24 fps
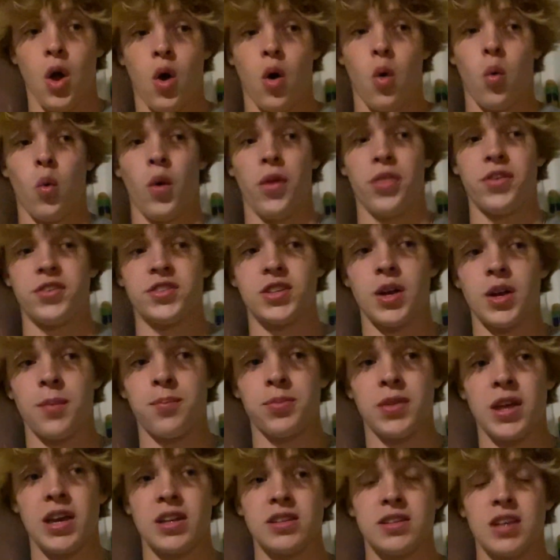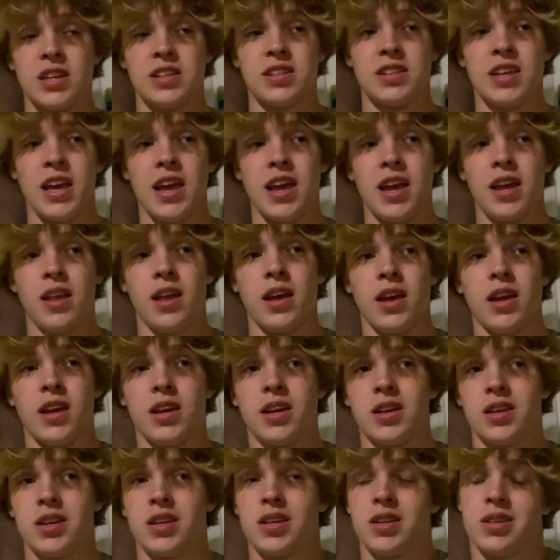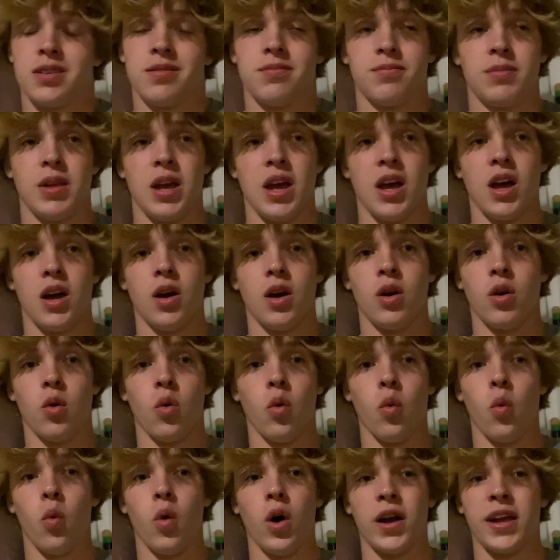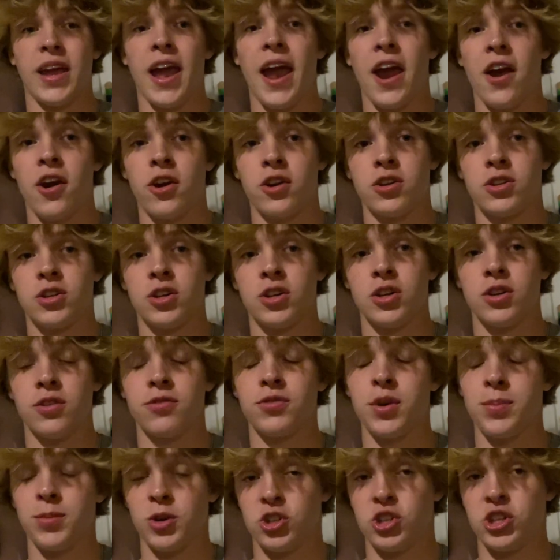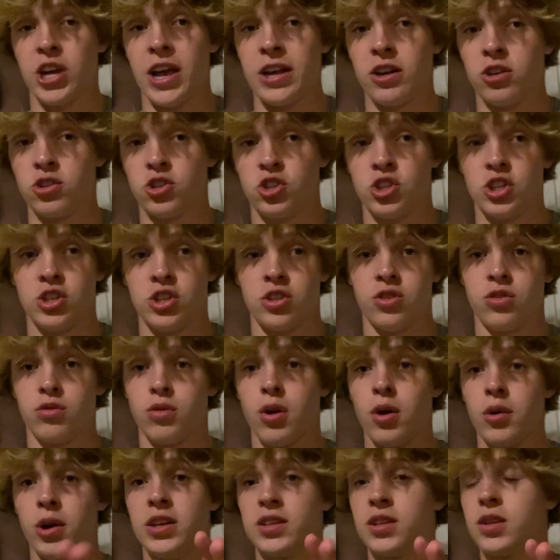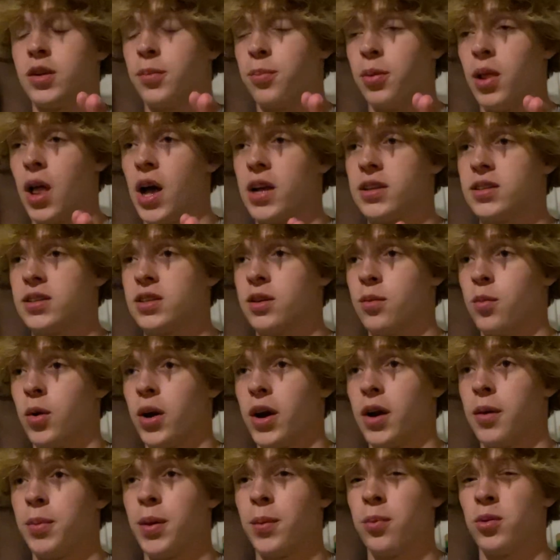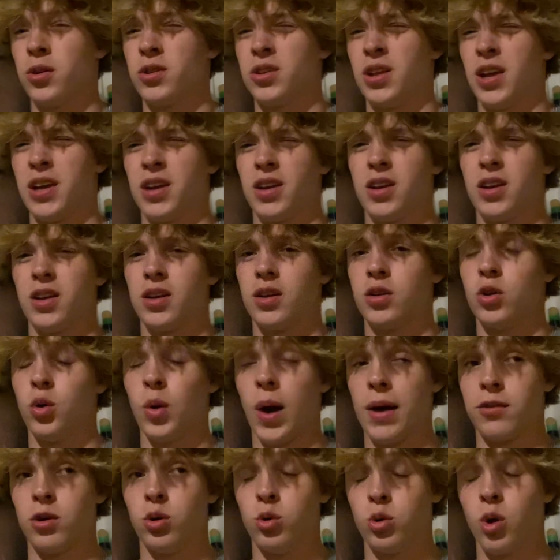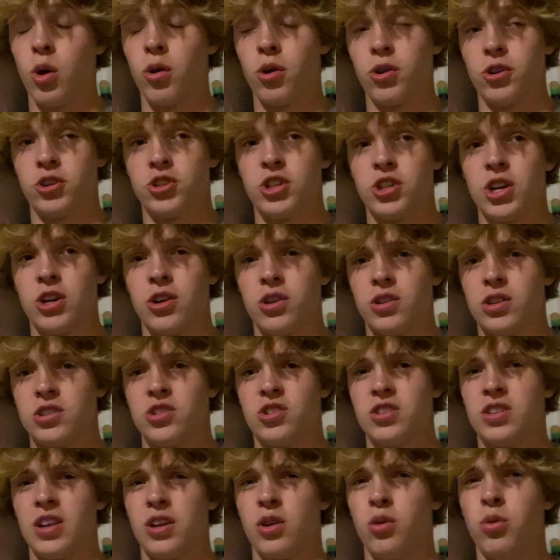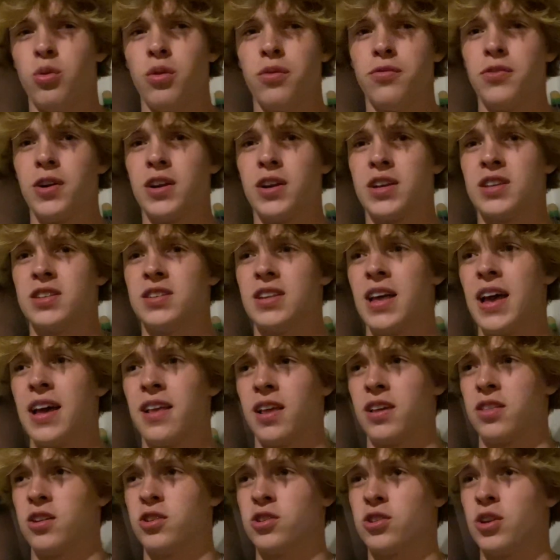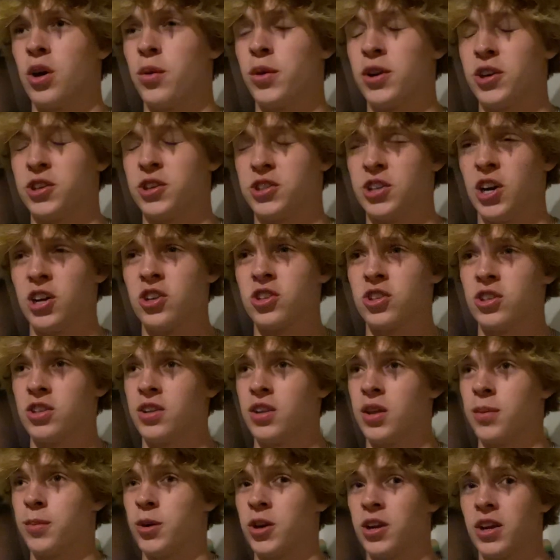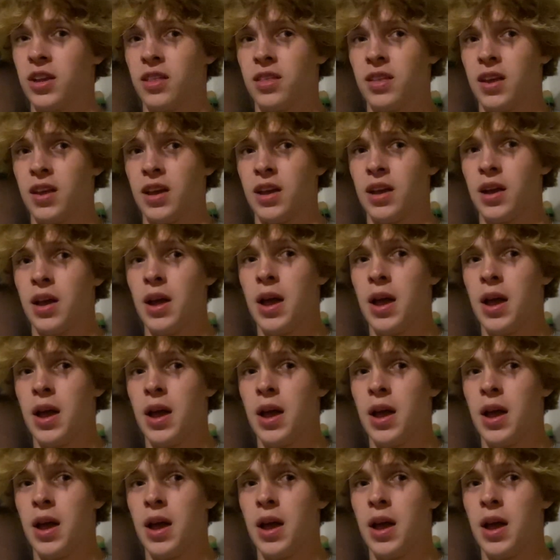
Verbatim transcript: with some things like say like a character from your channel is just thrown into the plot somewhere. People are like who have, who don't know your channel. It's just like who the fuck is that? Like there's no introduction to them or anything